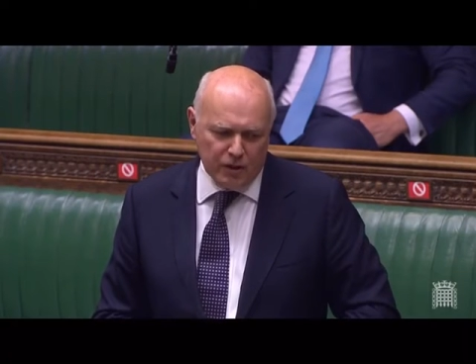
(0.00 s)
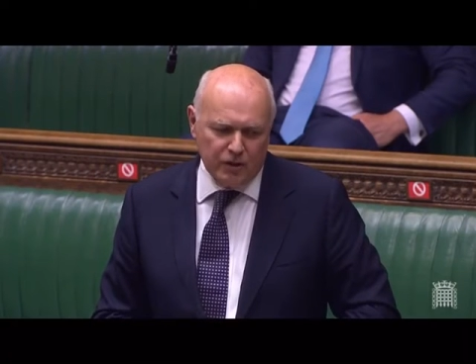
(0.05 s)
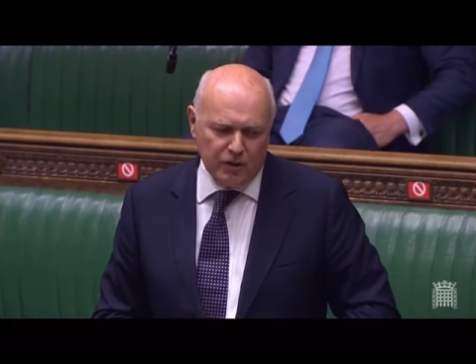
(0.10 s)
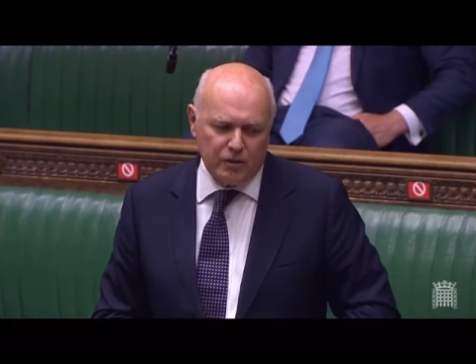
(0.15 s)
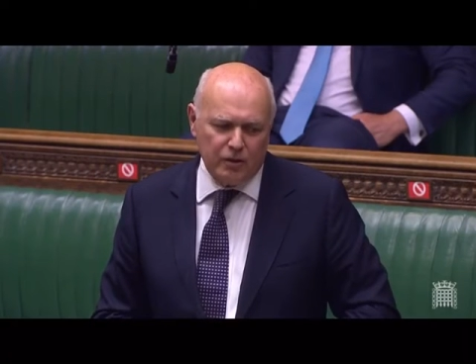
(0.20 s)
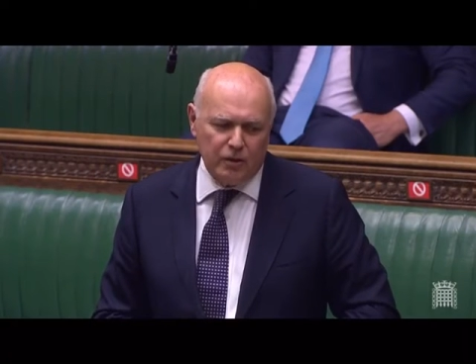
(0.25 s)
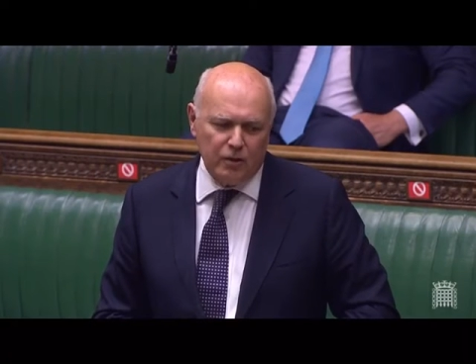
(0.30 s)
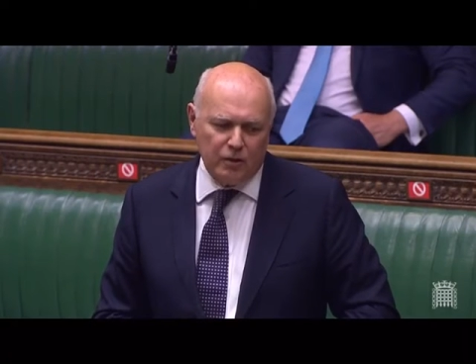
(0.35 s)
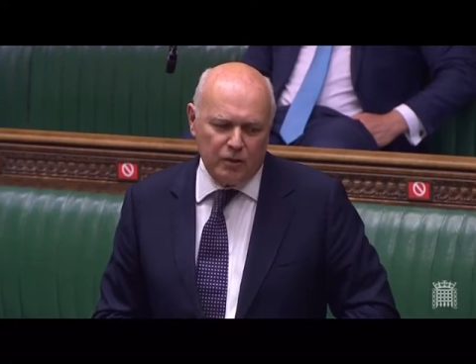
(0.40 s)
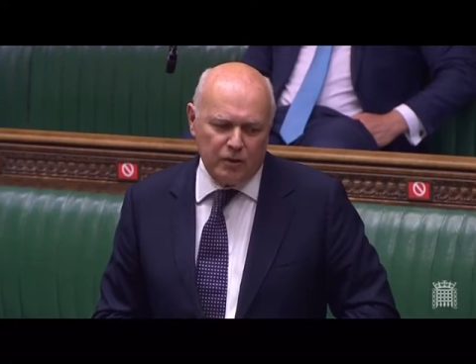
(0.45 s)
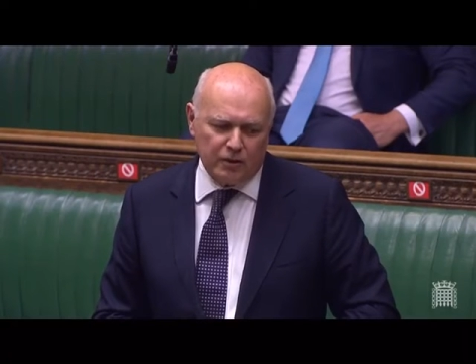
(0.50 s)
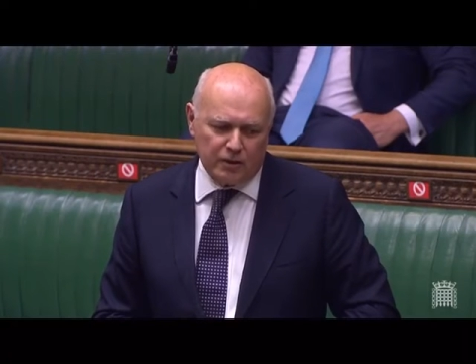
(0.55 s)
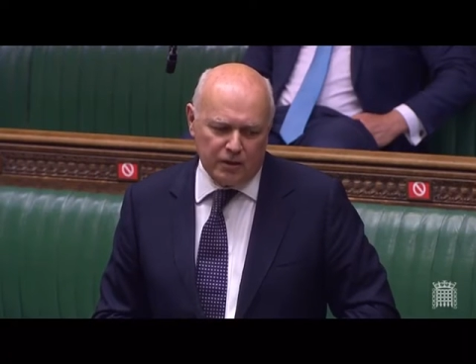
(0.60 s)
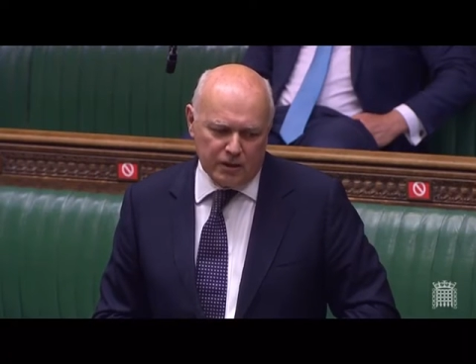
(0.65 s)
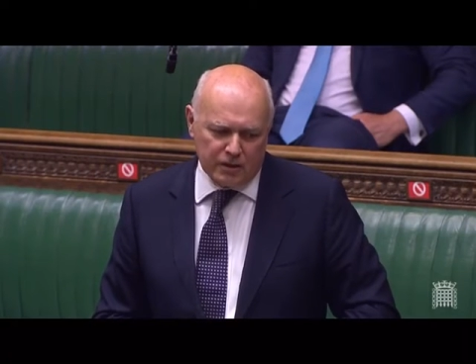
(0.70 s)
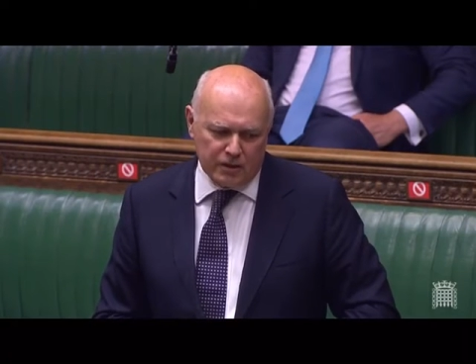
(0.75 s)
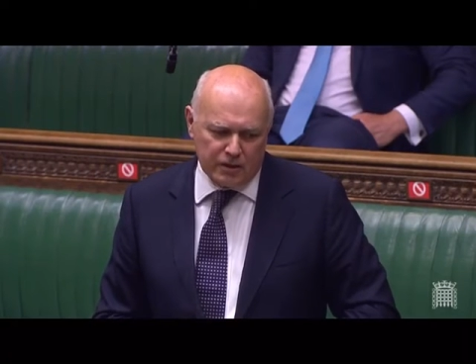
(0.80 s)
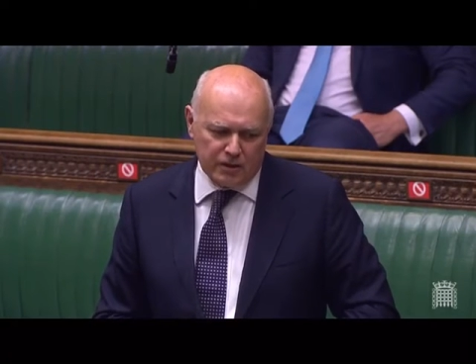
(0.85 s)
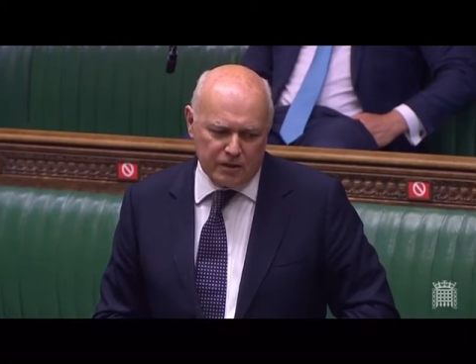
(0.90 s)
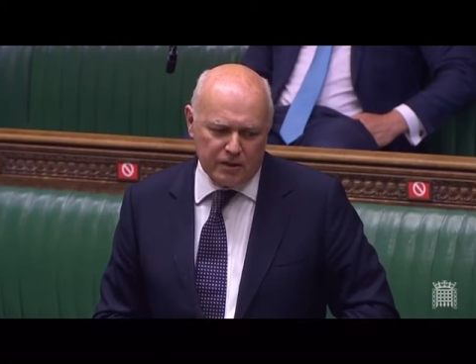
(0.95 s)
to look at
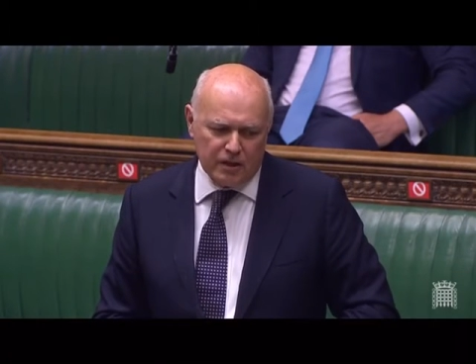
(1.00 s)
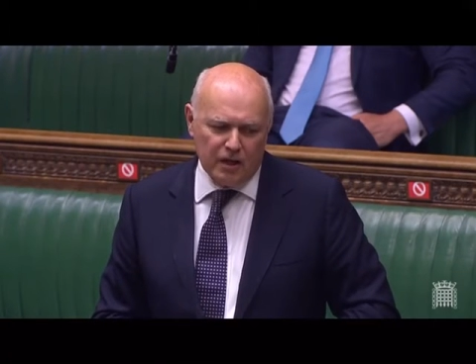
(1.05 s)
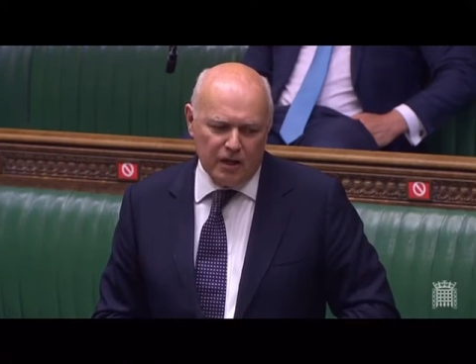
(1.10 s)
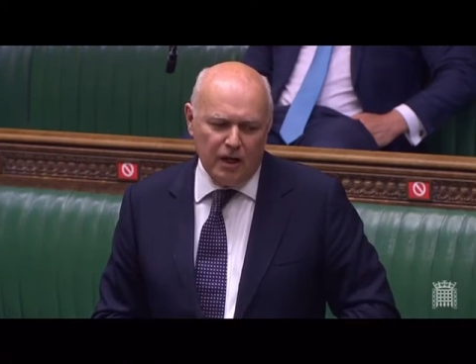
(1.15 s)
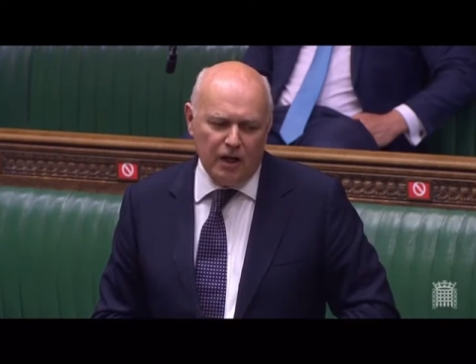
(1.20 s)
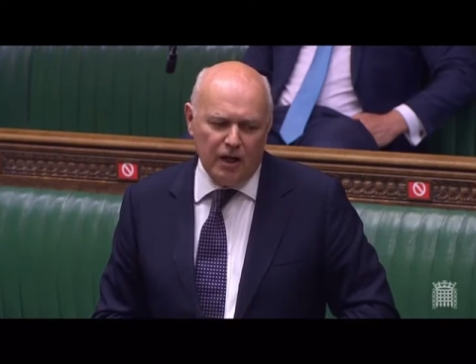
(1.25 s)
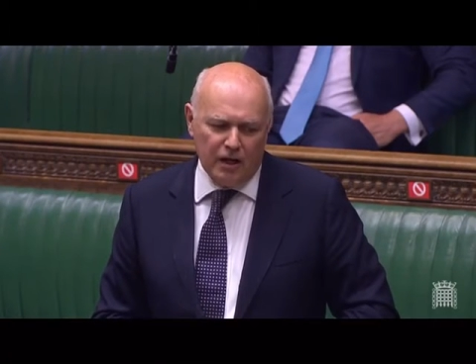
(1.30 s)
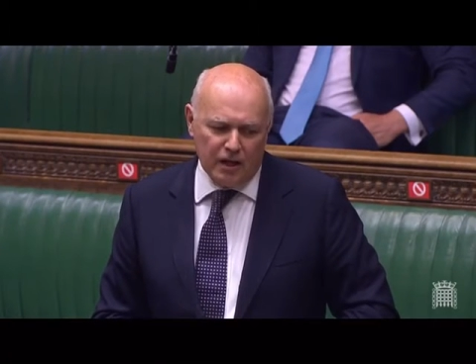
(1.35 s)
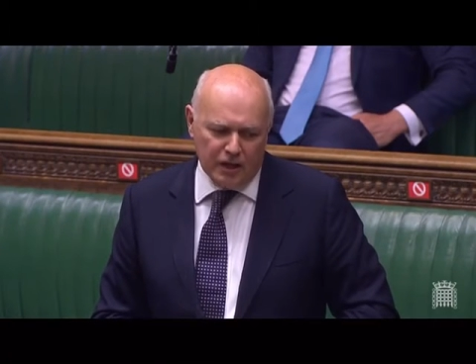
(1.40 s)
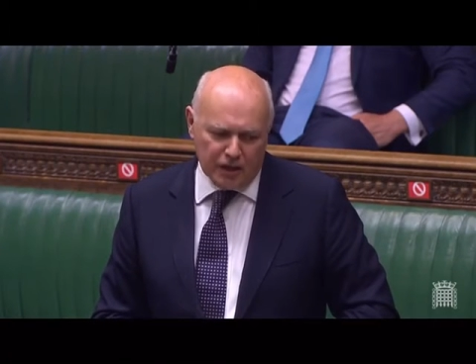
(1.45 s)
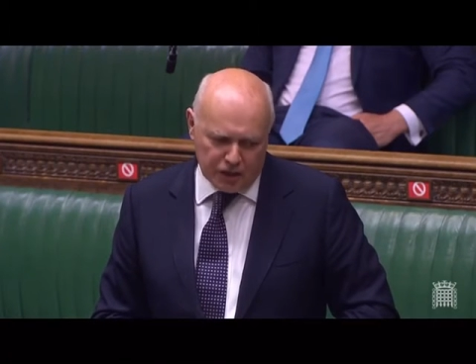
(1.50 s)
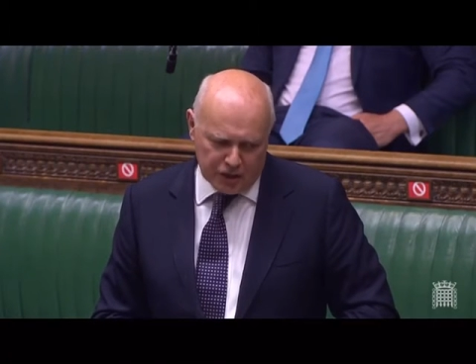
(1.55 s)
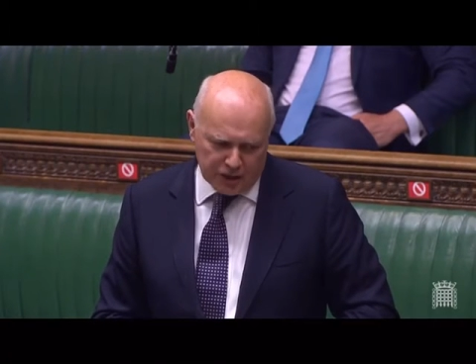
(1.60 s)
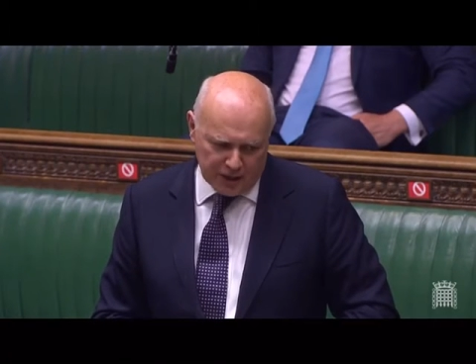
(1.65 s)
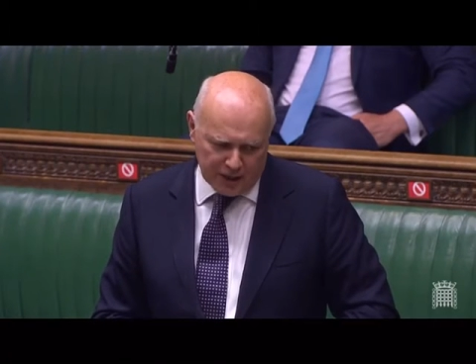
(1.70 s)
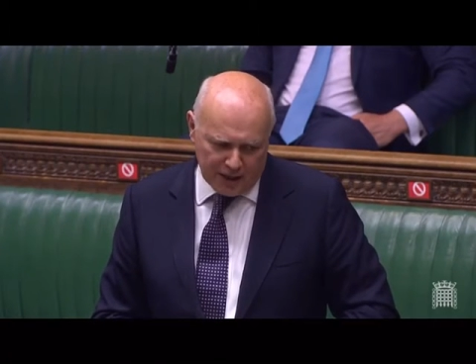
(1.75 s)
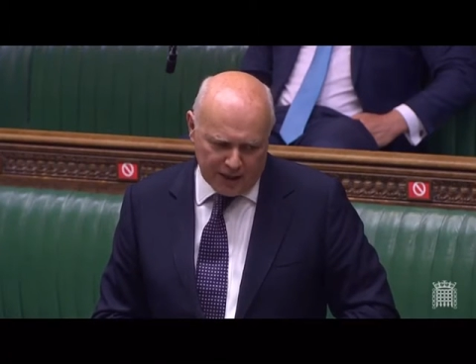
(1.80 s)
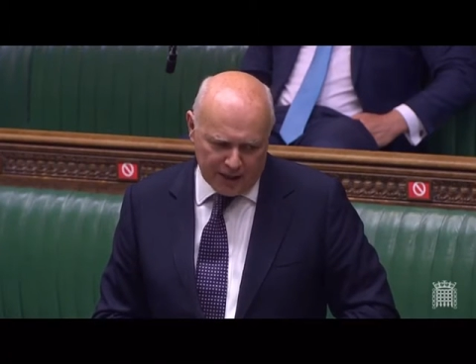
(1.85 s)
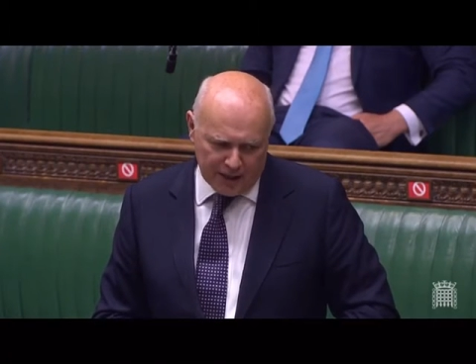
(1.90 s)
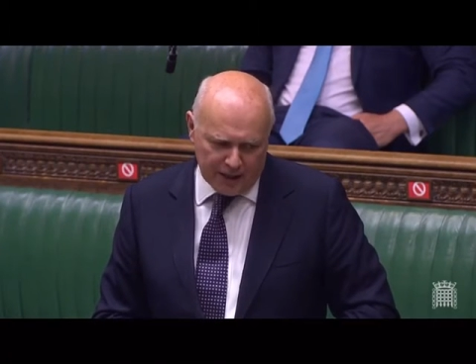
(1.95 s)
this
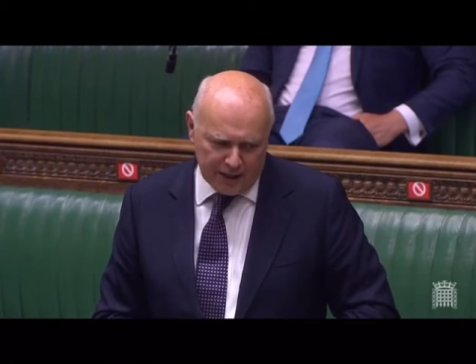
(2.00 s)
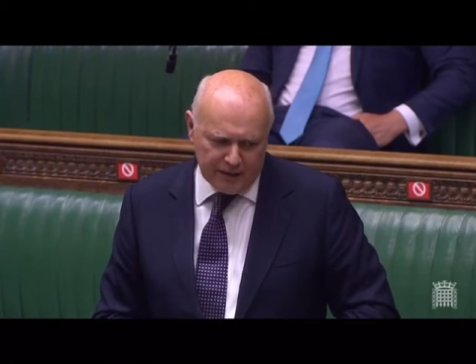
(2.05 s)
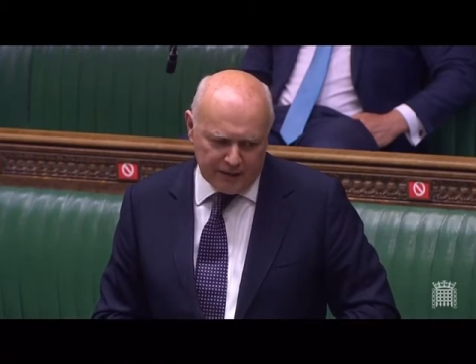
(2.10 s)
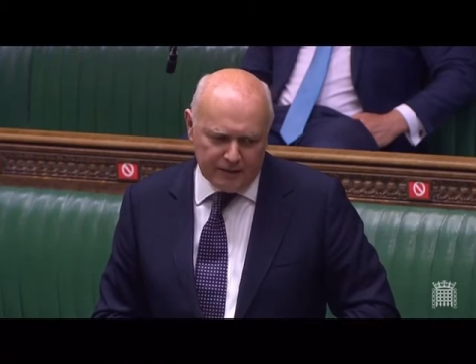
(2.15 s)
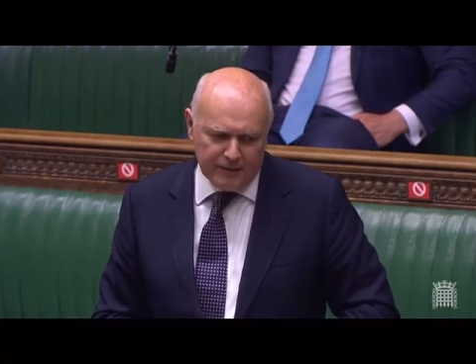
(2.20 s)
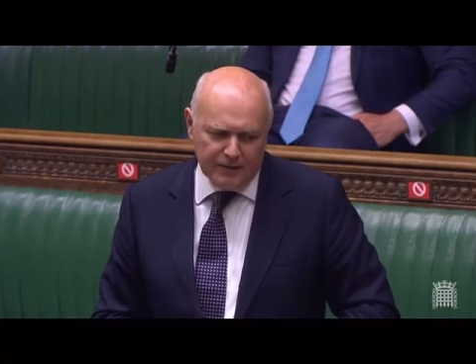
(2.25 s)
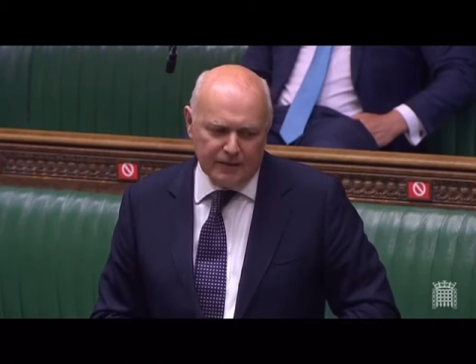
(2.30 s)
urgently